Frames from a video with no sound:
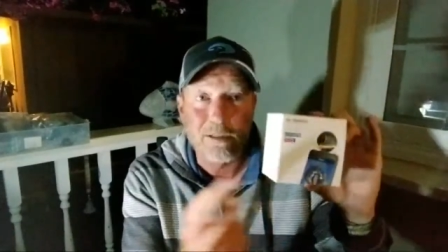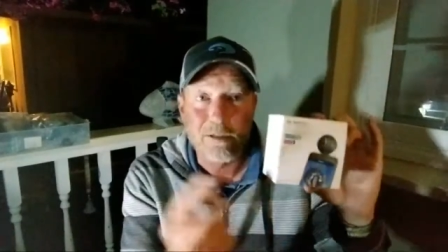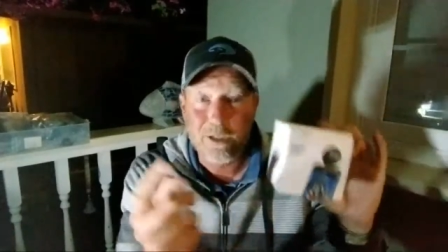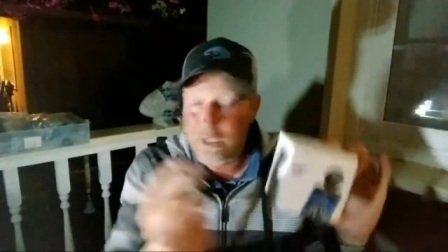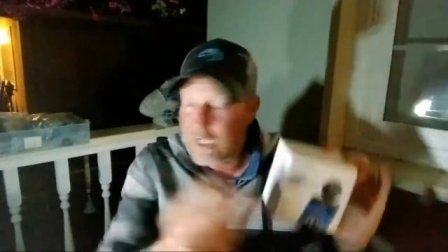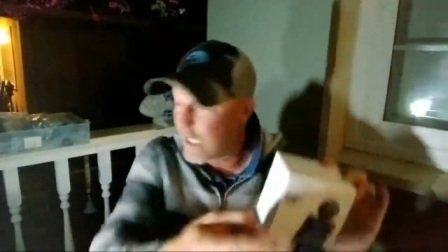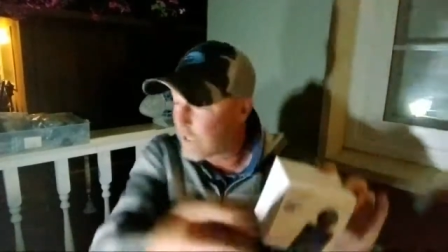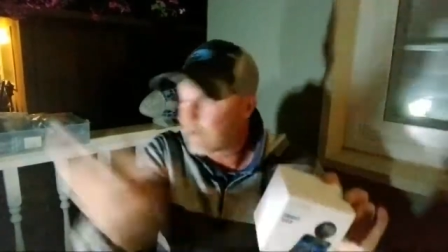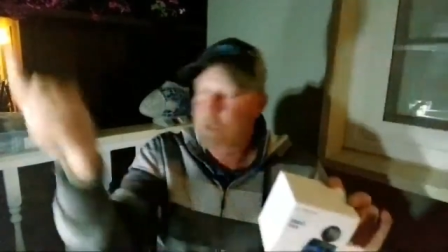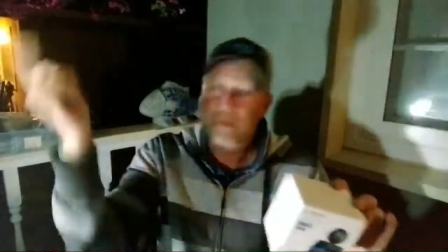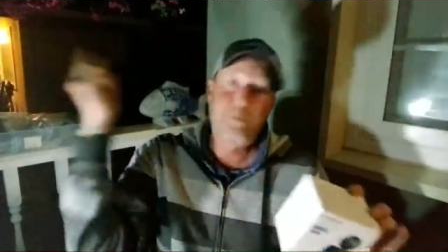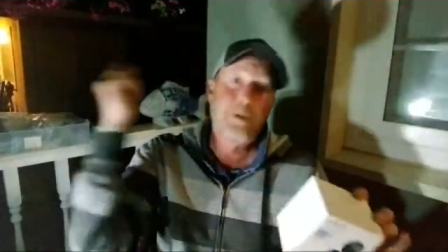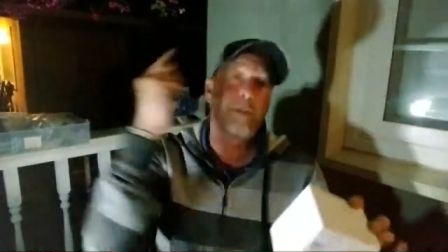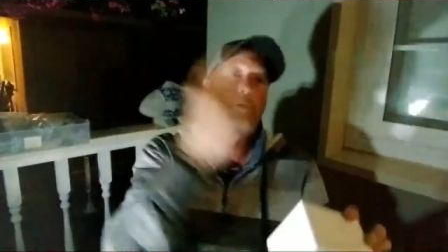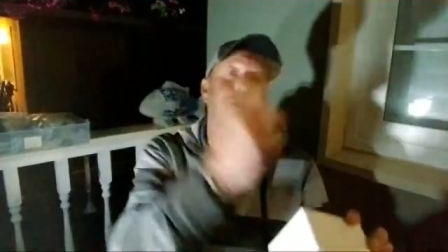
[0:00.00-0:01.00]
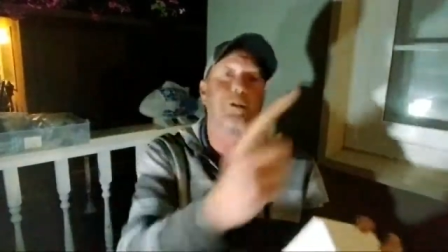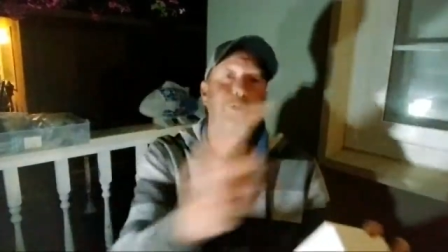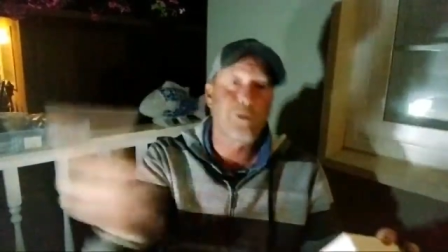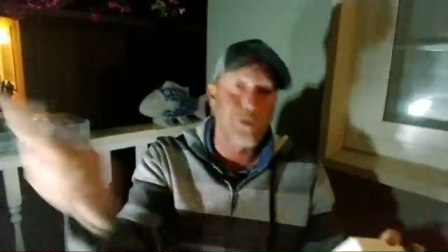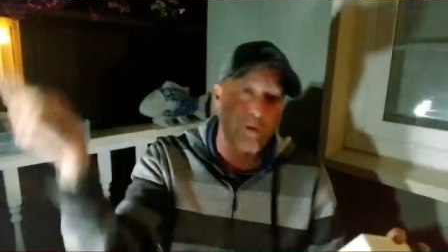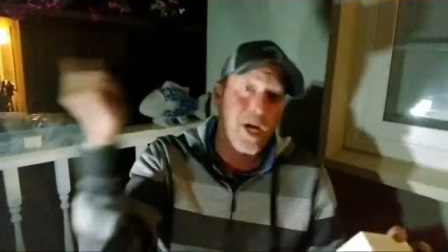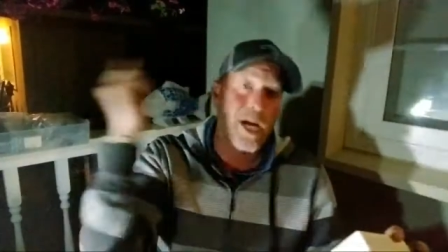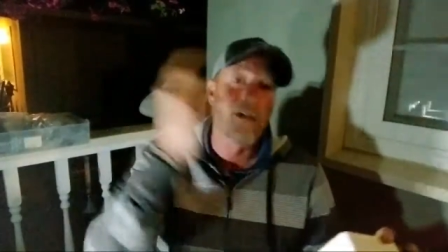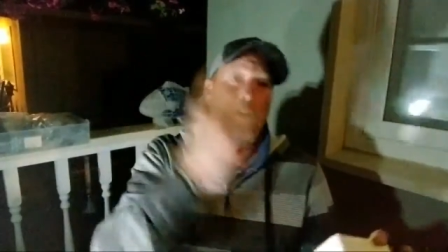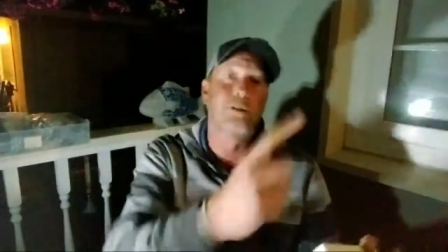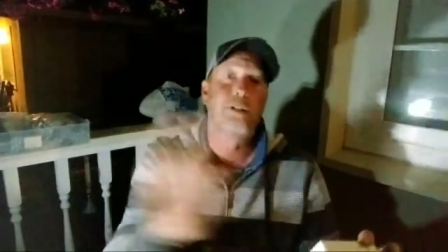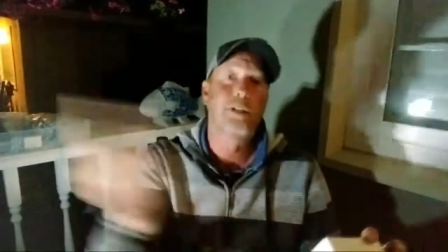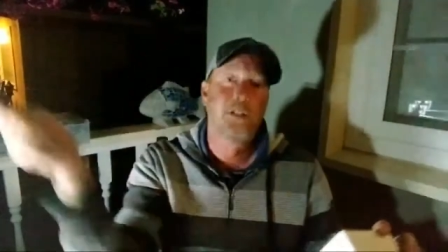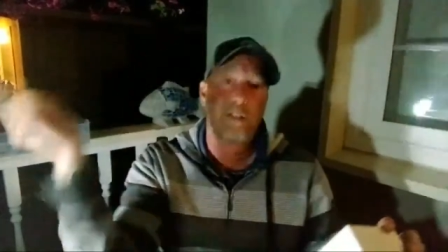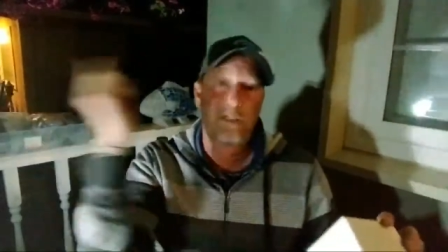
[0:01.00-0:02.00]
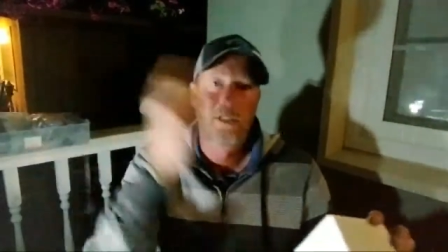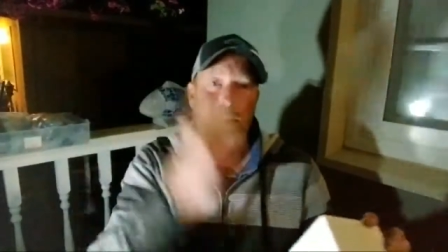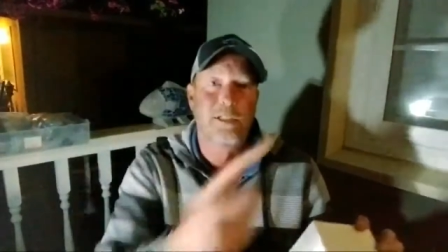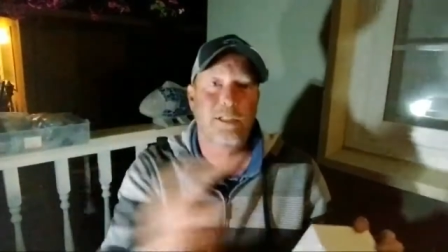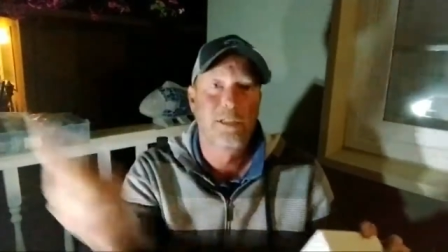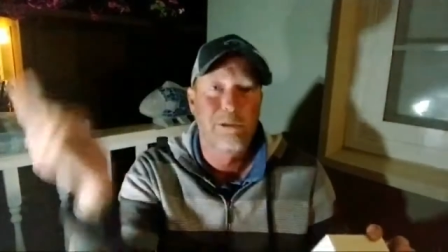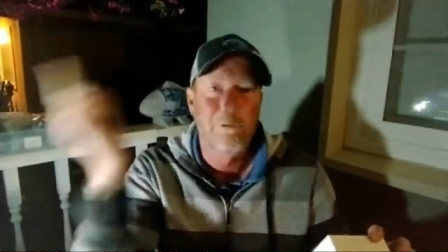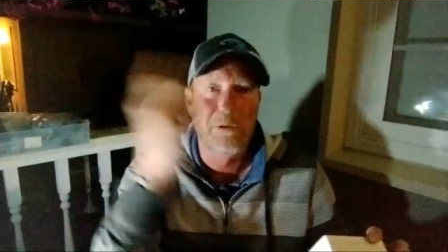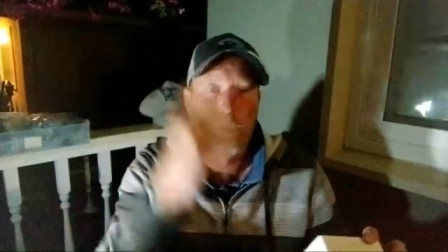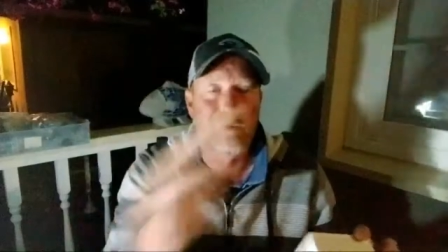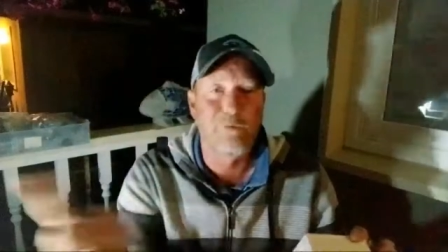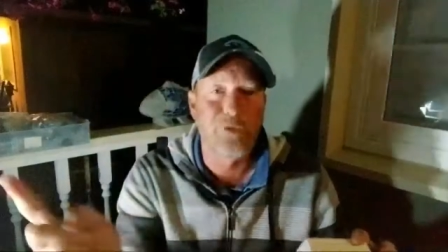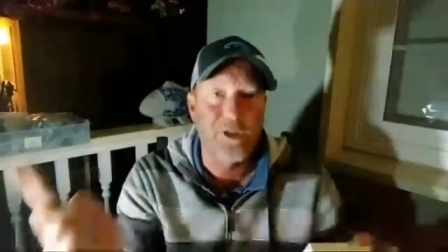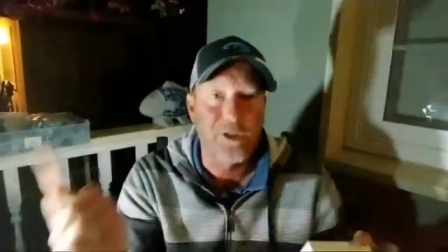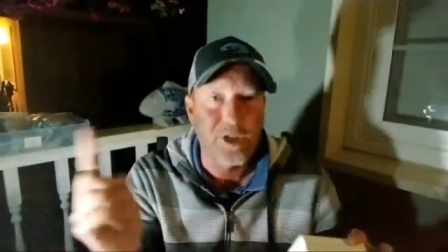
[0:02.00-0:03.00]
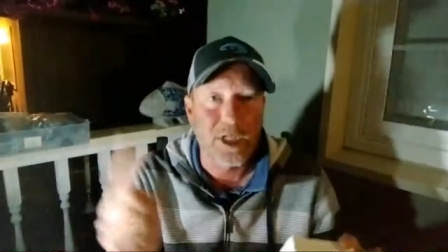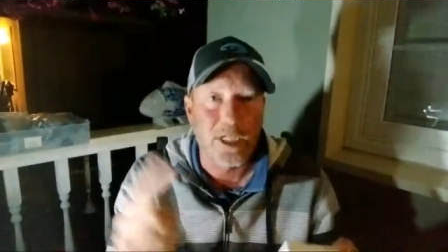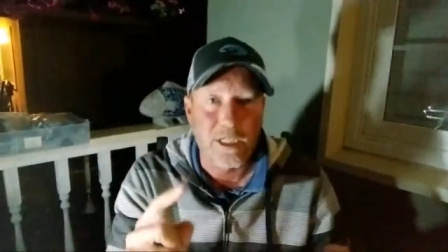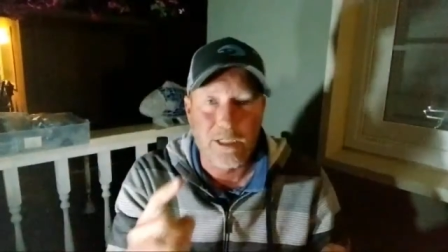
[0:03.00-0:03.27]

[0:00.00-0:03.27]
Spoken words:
So you guys are going to be able to look around while I'm fishing.